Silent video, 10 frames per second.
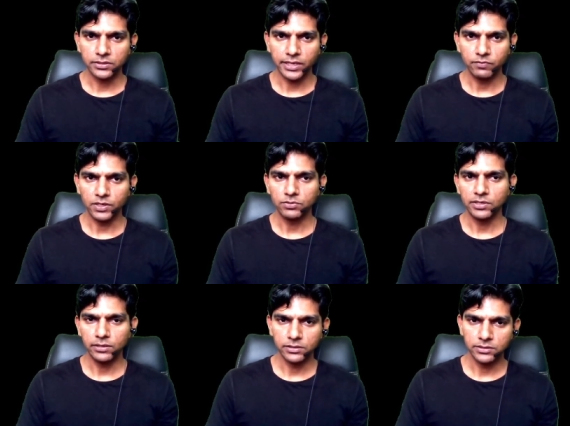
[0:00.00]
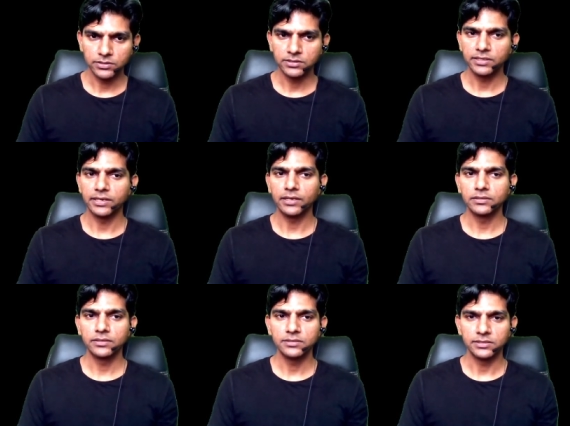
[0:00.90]
and we have 3 resistors
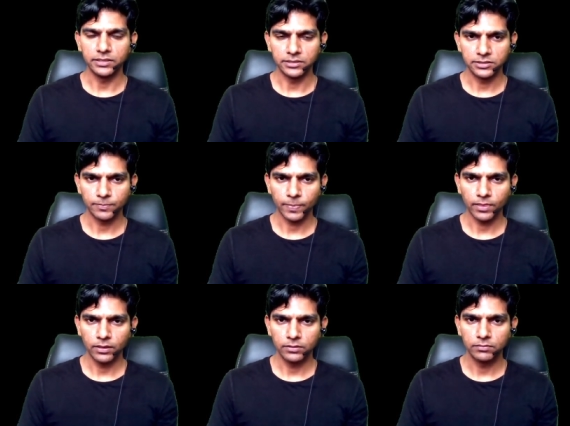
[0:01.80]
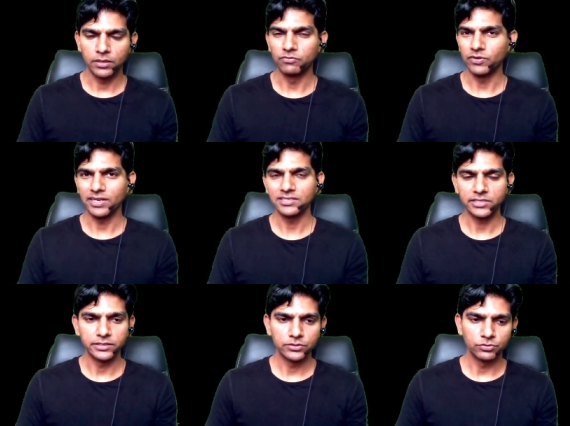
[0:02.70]
connected in series. A very
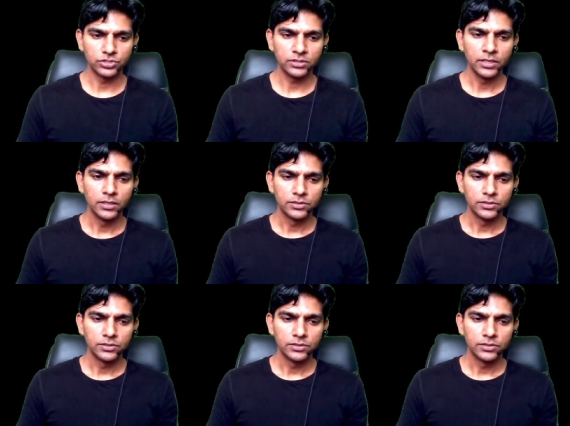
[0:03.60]
standard question.